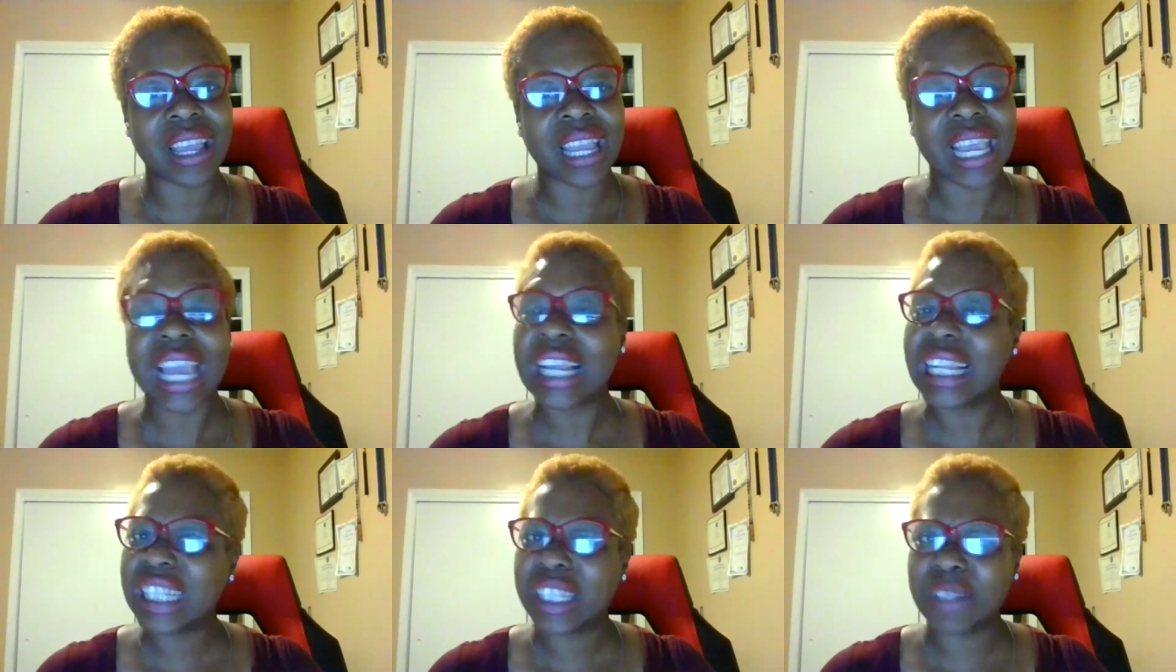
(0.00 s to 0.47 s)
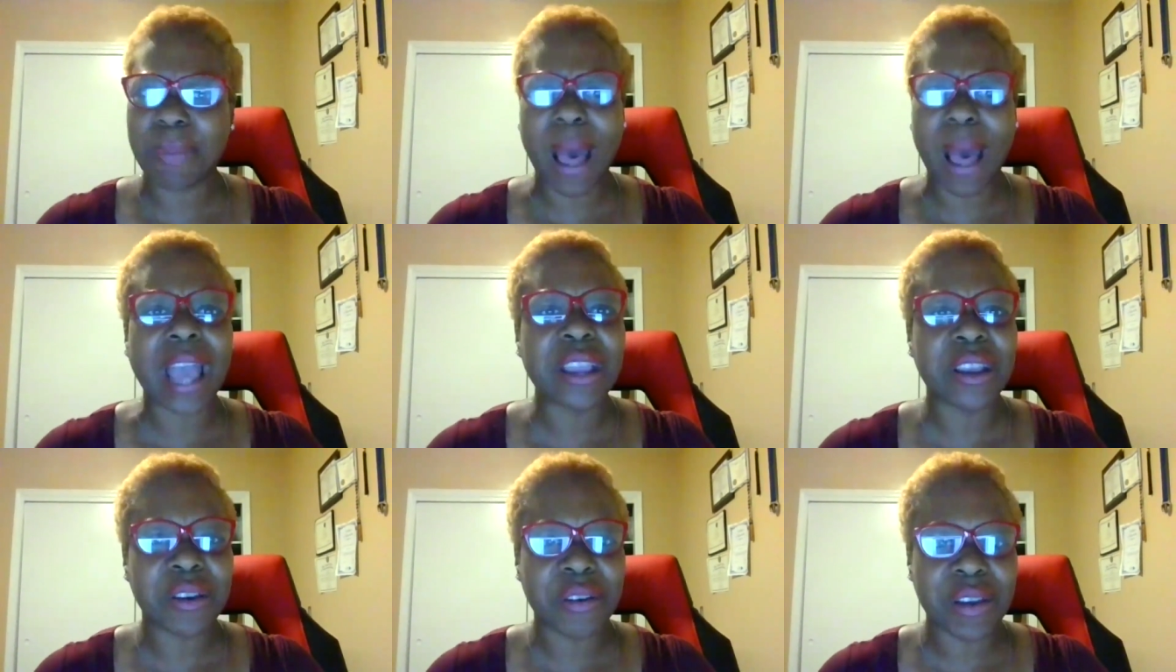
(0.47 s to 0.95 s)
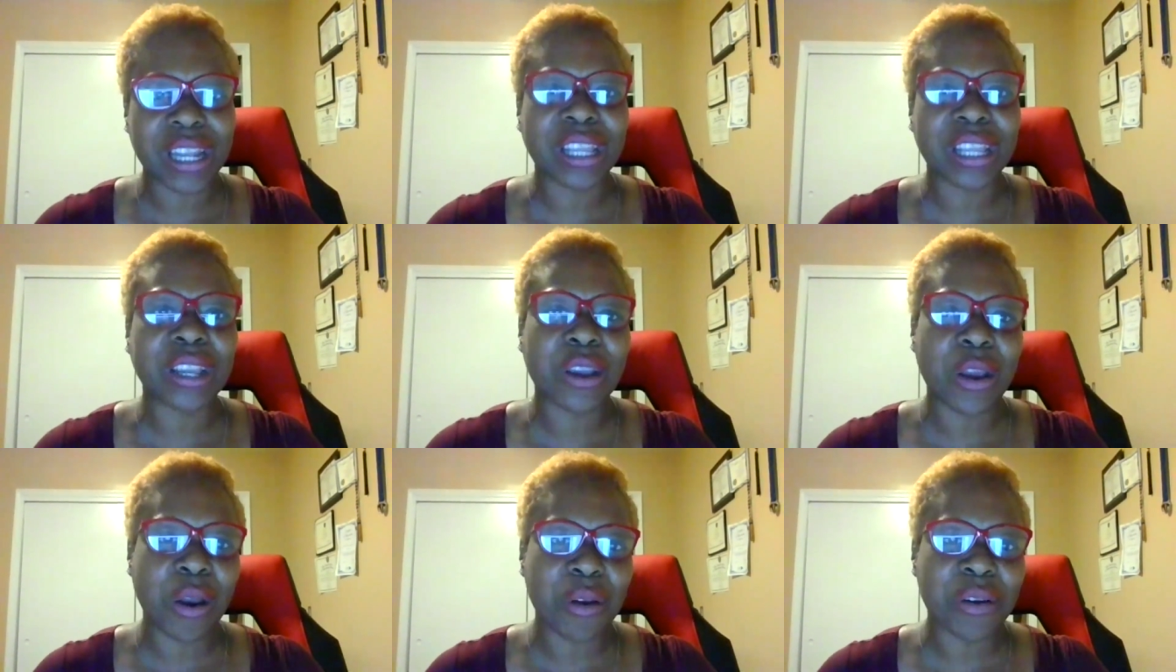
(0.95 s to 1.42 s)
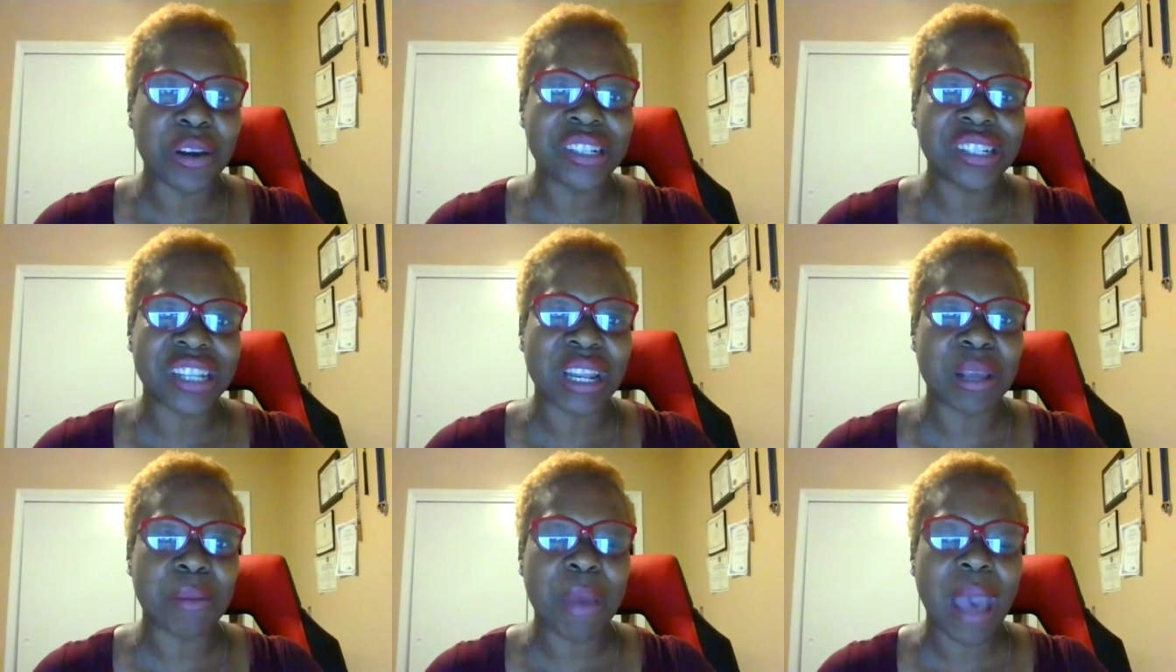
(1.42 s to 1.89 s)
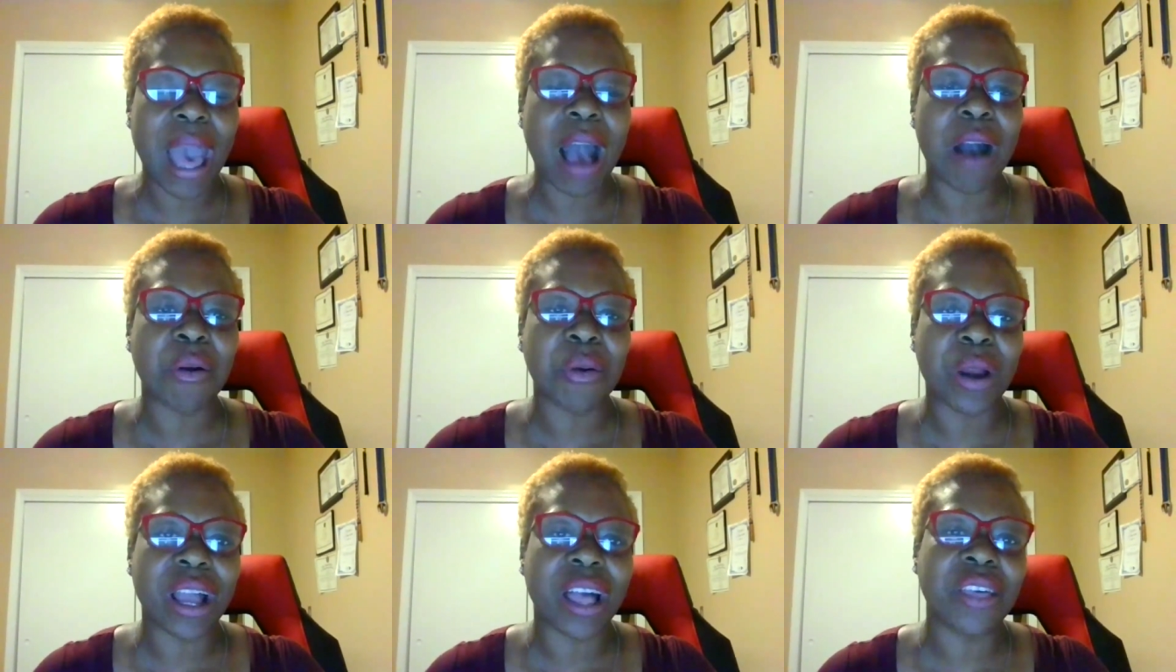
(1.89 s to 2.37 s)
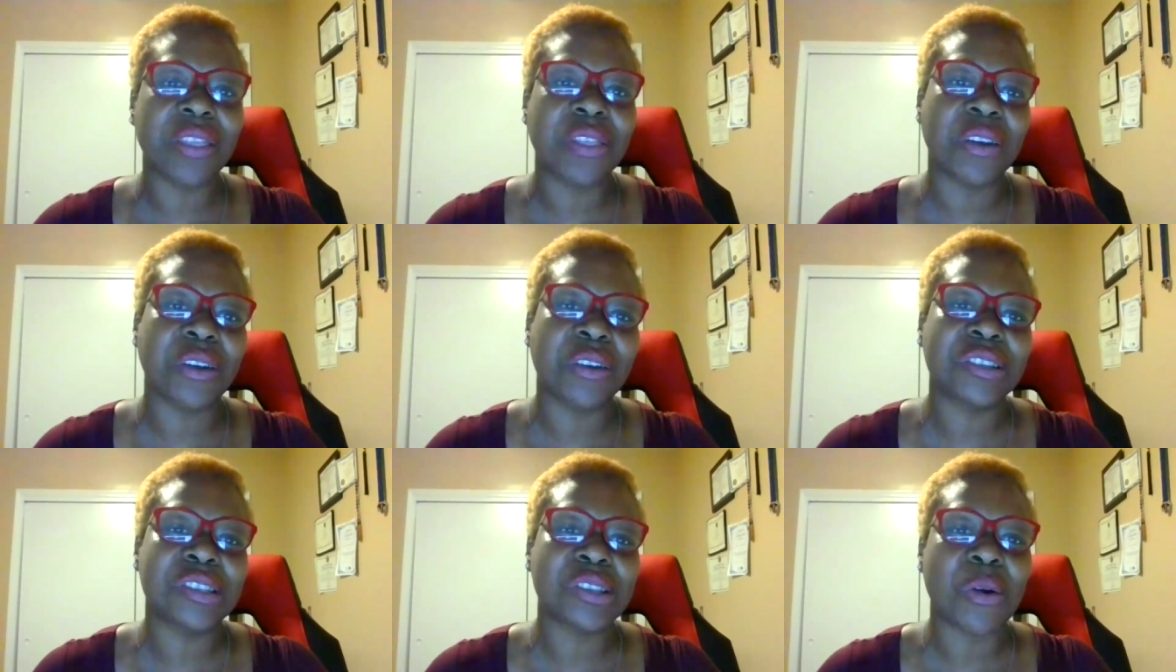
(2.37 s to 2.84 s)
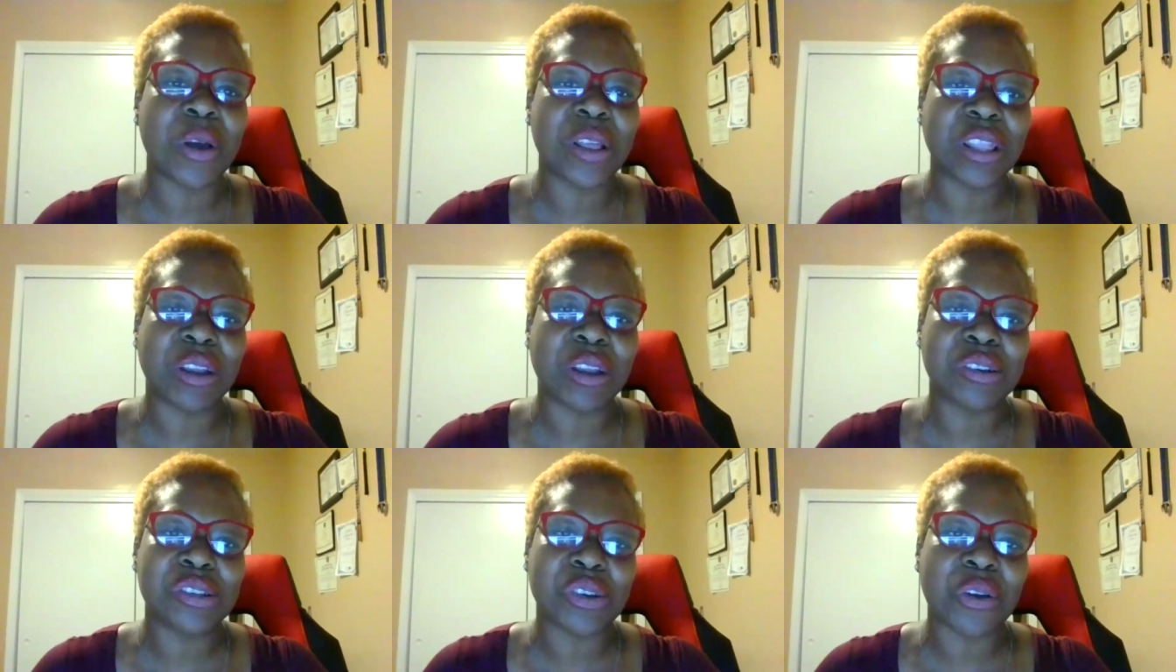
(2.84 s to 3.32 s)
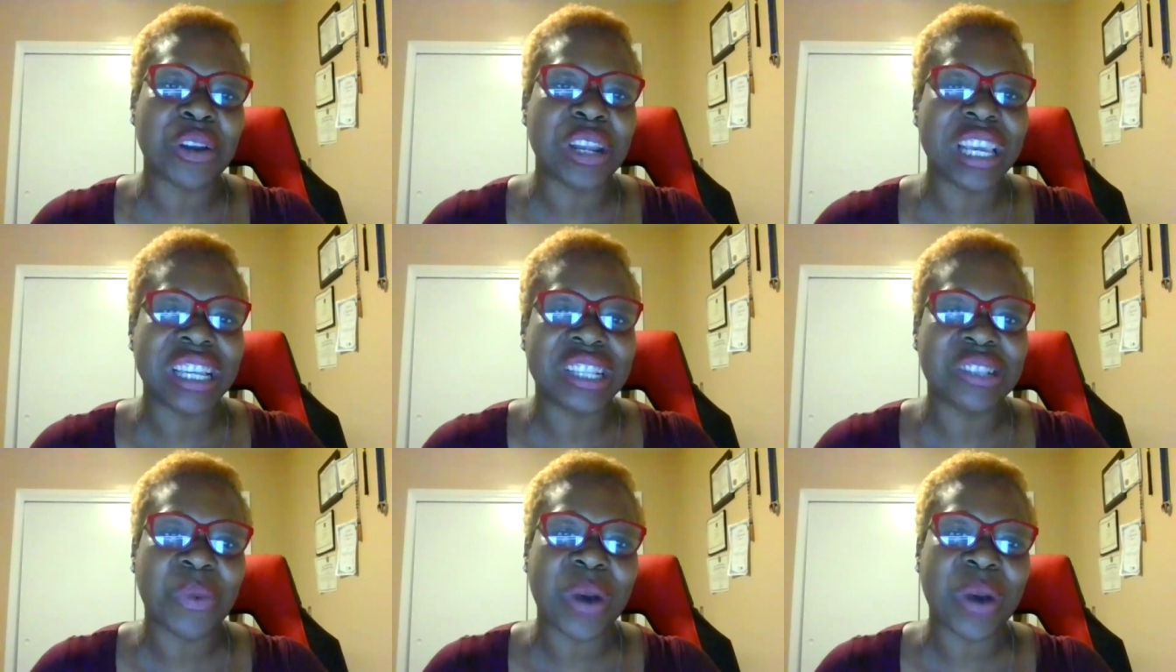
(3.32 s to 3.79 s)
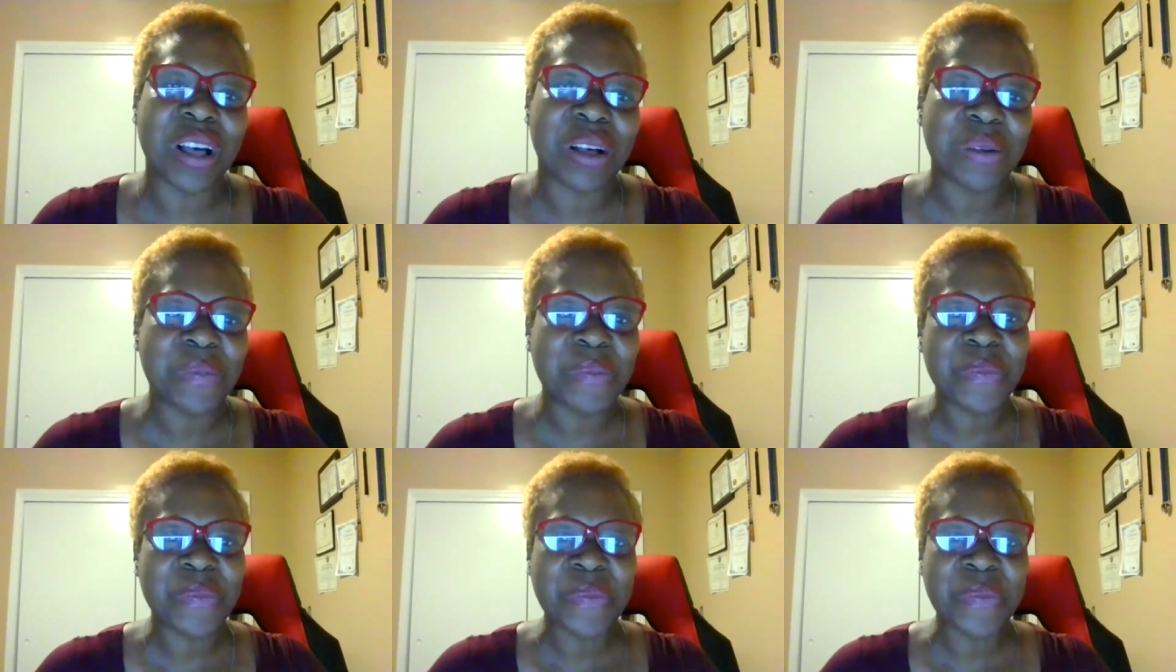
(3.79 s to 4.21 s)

inspire and encourage and empower others on their journey as well.